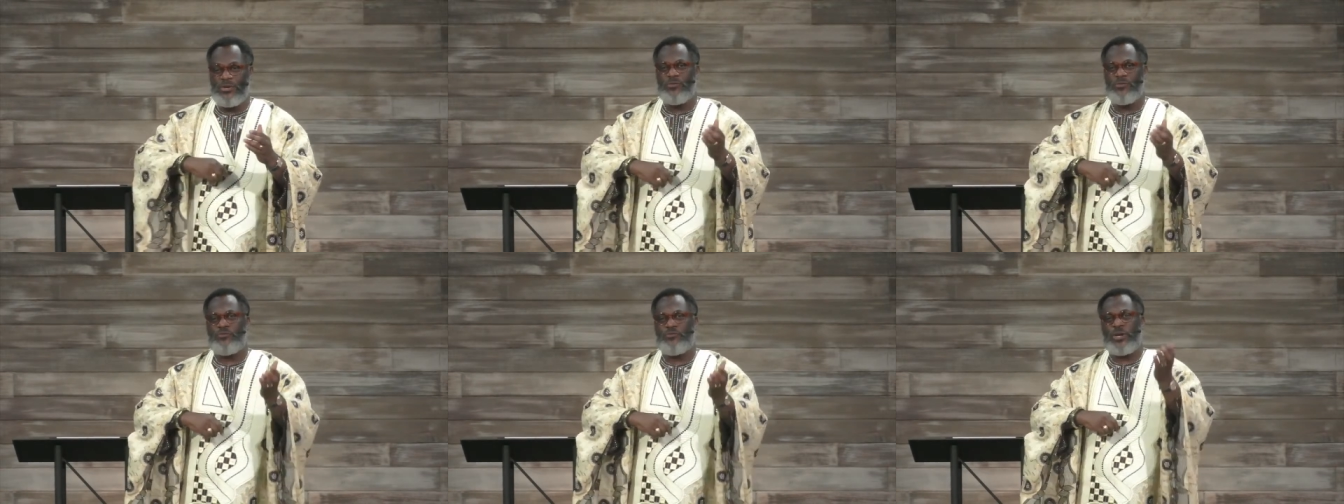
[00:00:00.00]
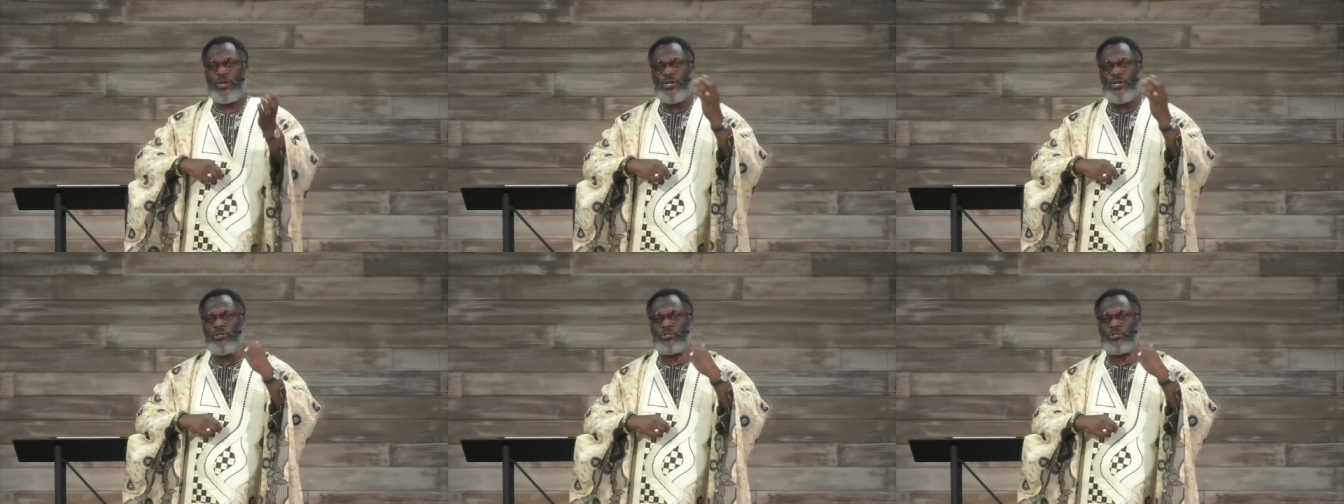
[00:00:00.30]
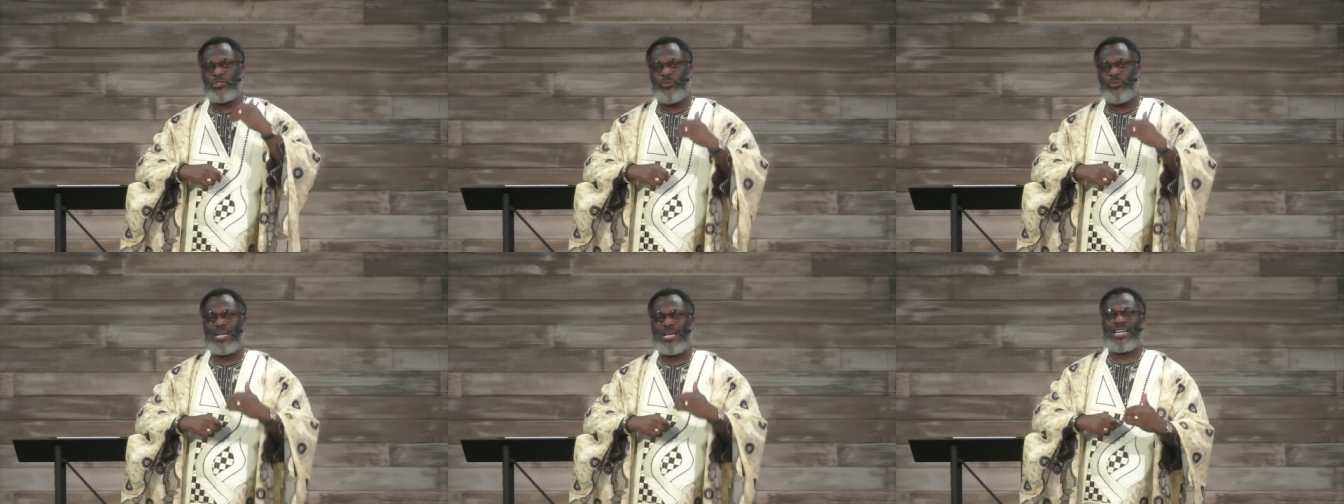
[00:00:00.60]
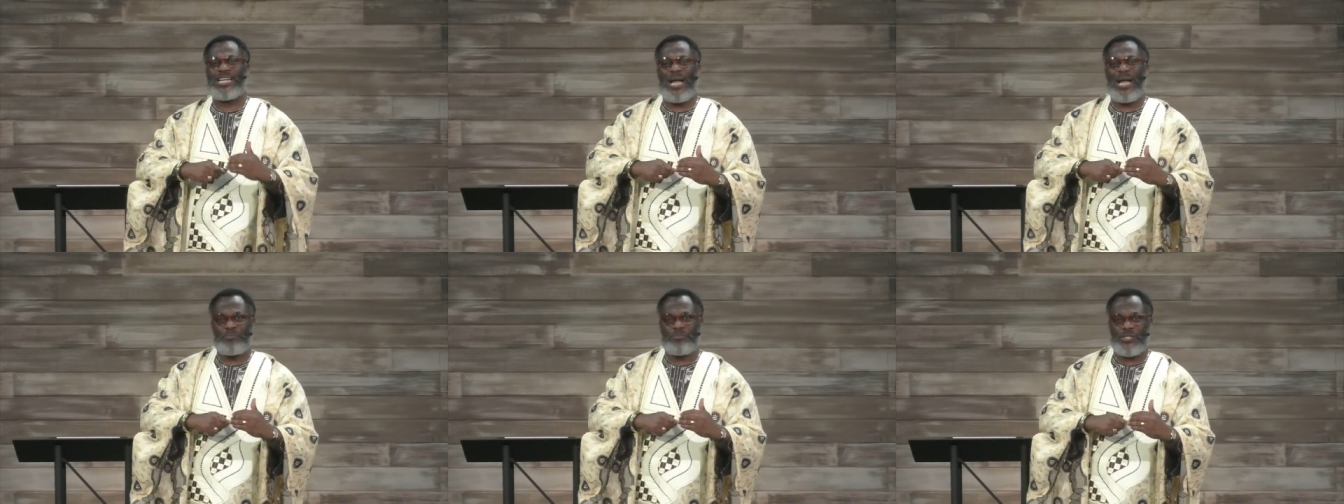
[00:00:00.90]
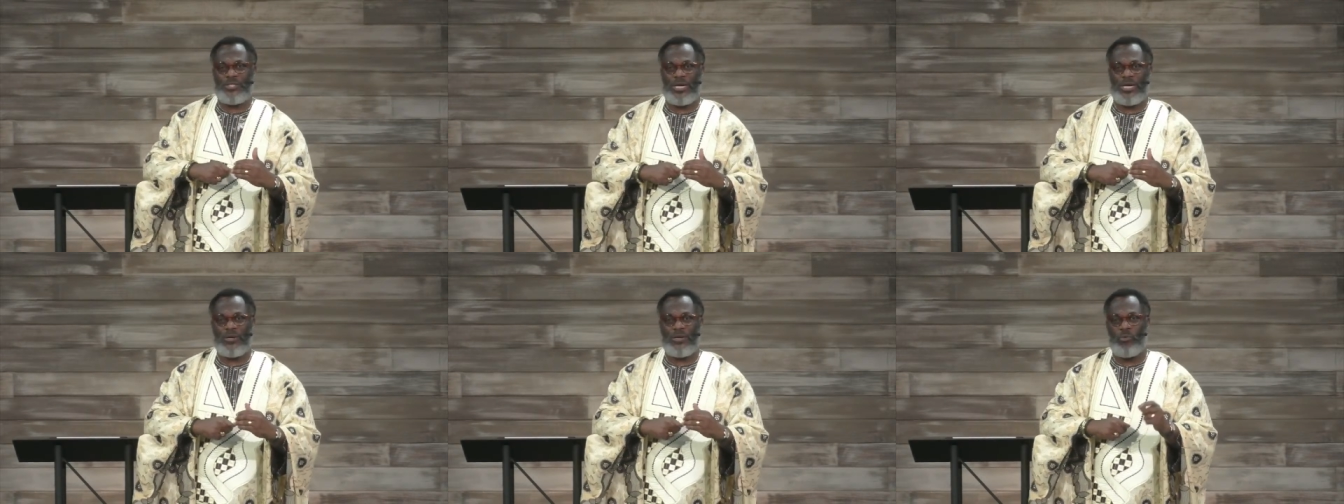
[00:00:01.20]
for you to
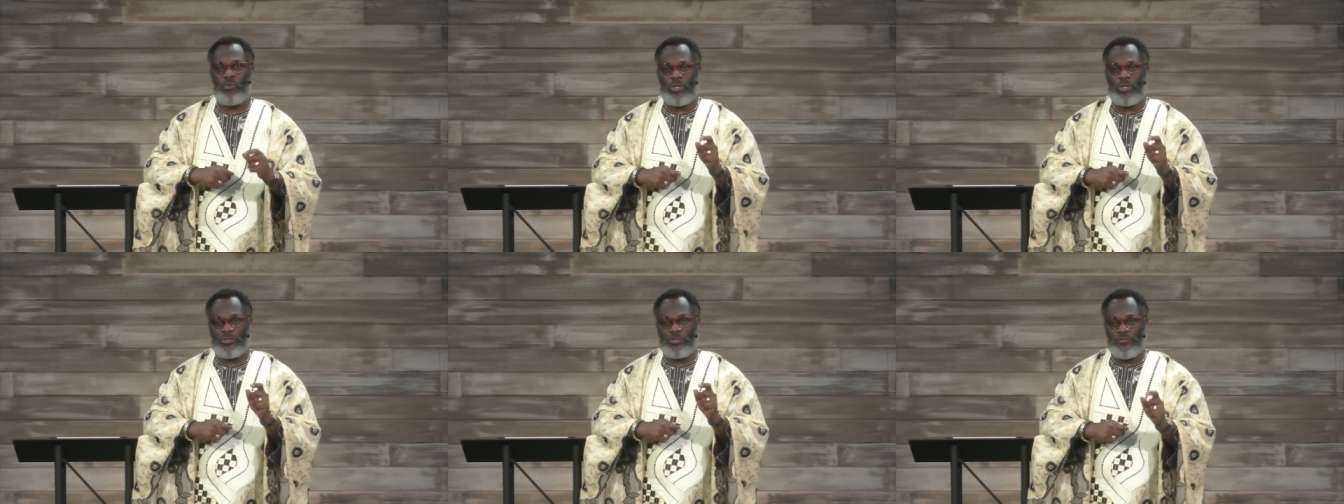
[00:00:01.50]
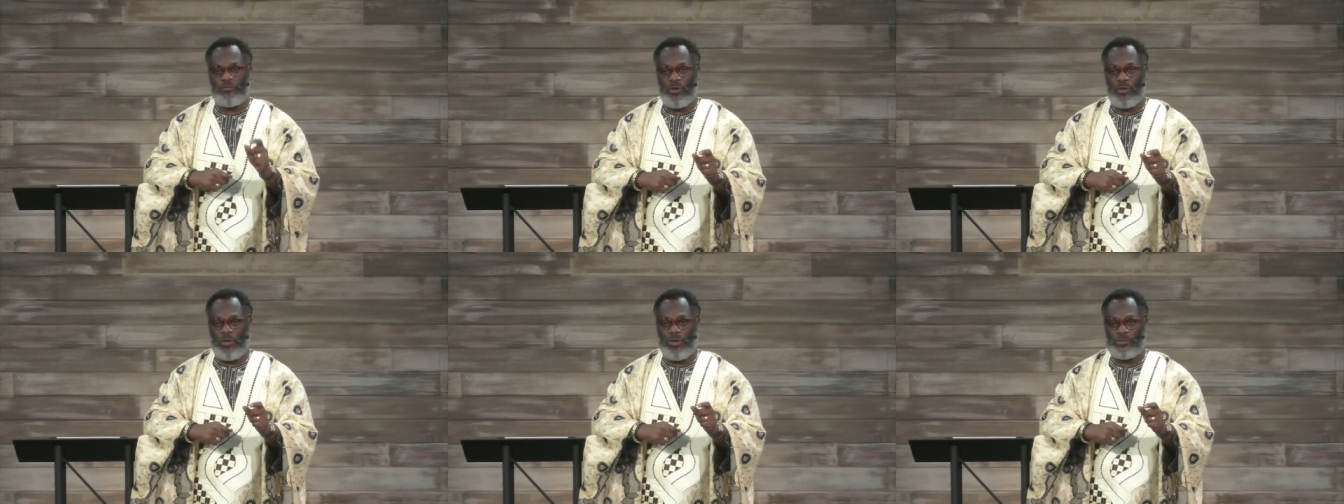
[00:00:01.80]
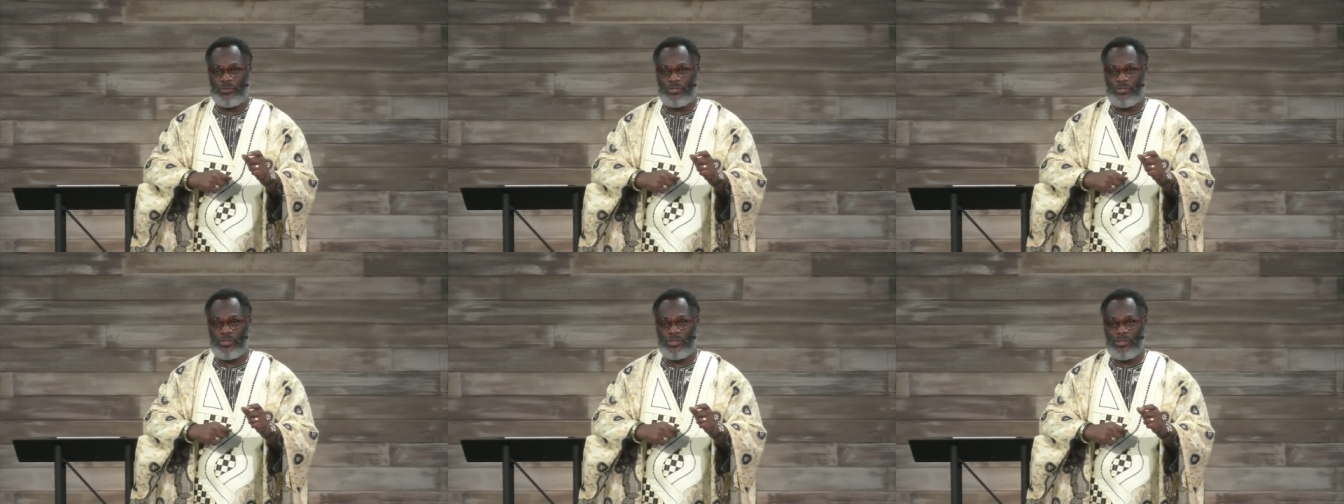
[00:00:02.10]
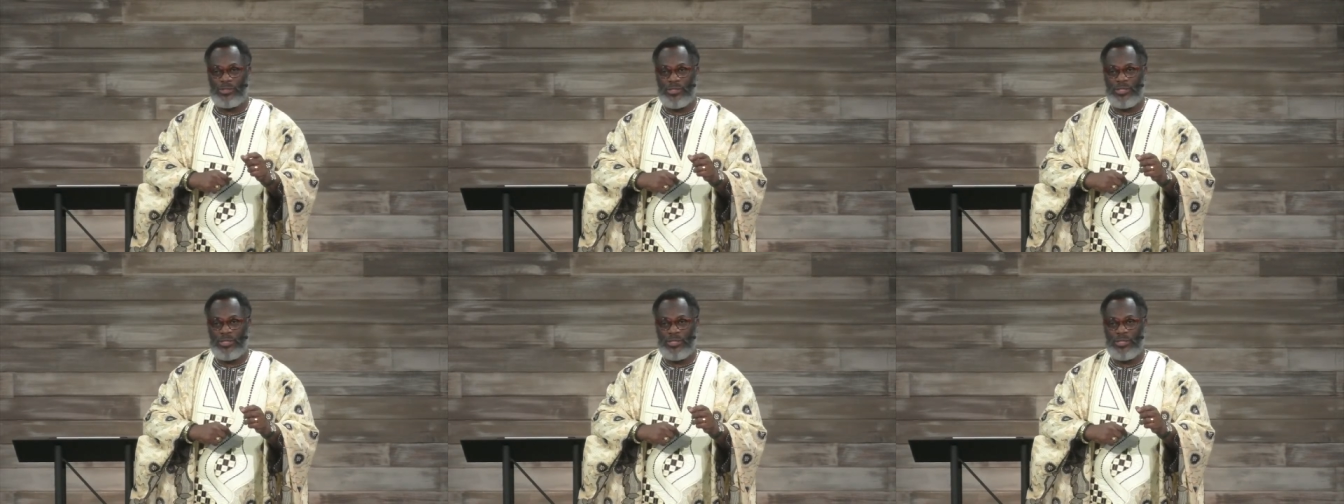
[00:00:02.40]
recapture what you've lost